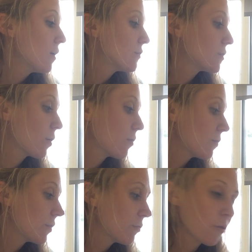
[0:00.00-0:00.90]
So
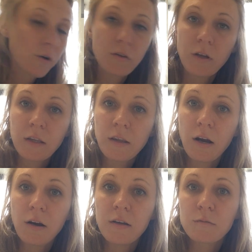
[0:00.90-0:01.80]
the fourth link
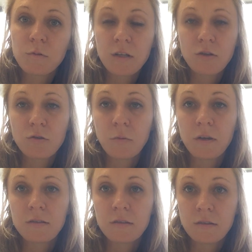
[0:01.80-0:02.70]
there is potential
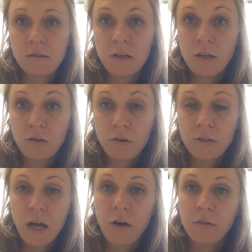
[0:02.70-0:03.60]
places in your
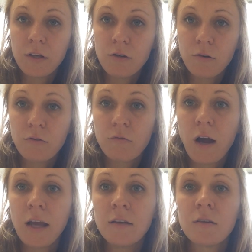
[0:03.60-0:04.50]
town that you could
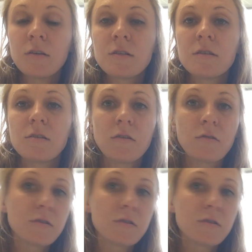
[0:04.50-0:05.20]
find to deliver